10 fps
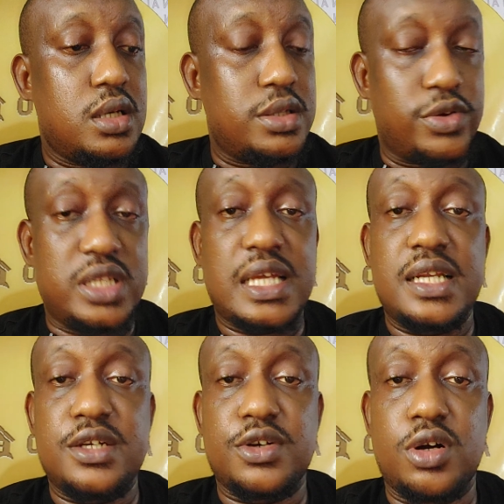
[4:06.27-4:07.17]
the
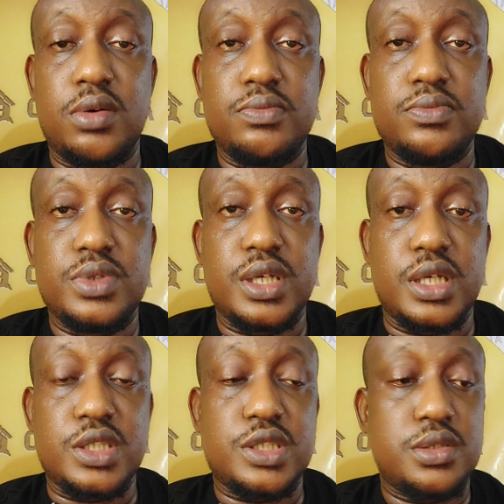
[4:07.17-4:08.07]
rental income
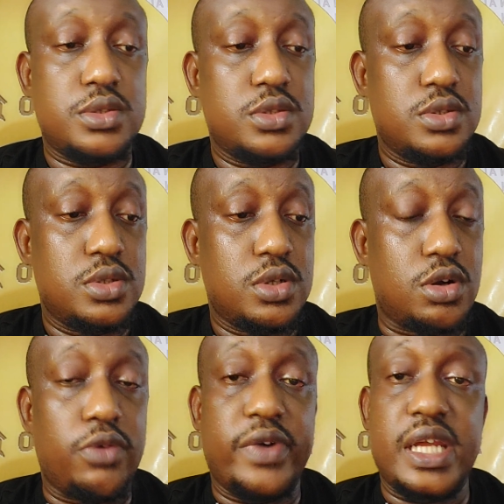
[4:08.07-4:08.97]
is
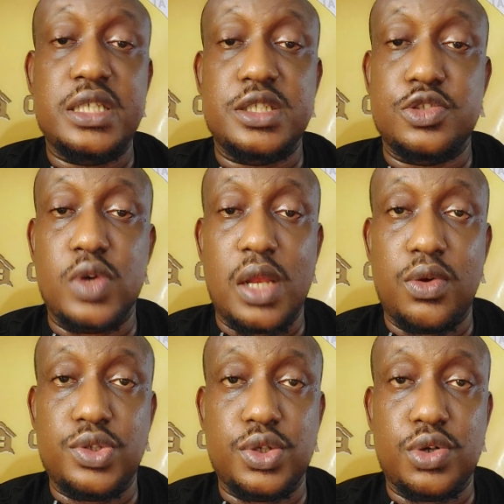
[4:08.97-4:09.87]
converted into
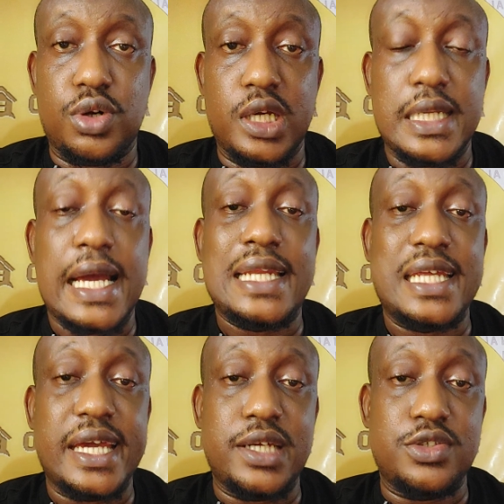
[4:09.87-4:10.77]
Alloggio Coin and
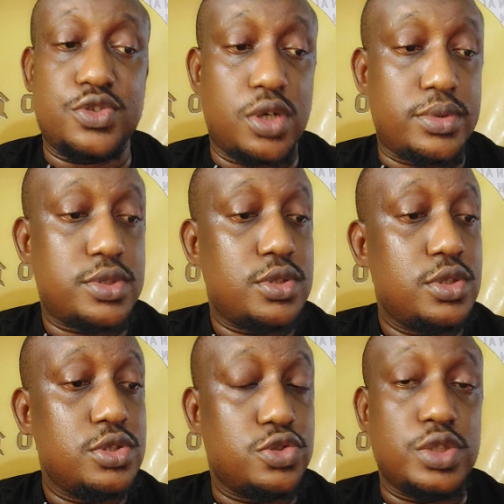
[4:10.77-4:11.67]
airdropped
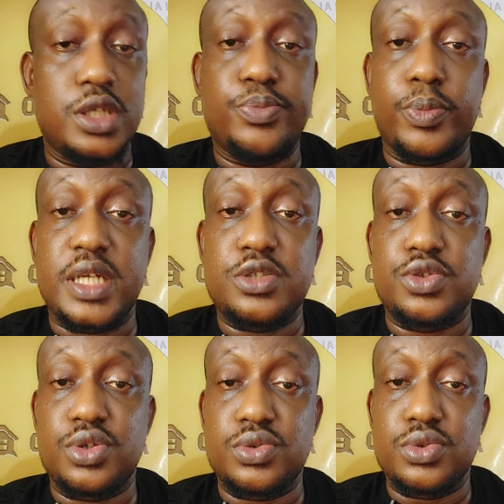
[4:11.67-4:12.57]
to the property
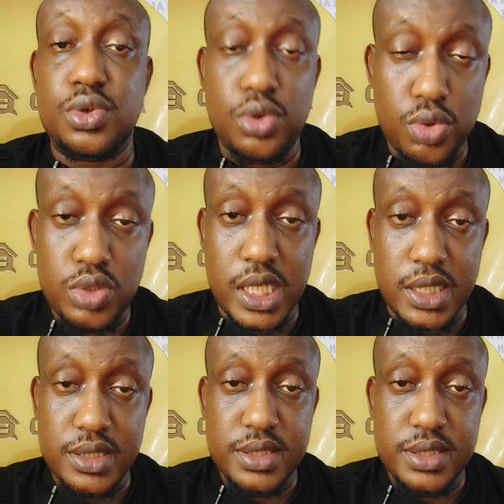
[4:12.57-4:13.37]
token holders.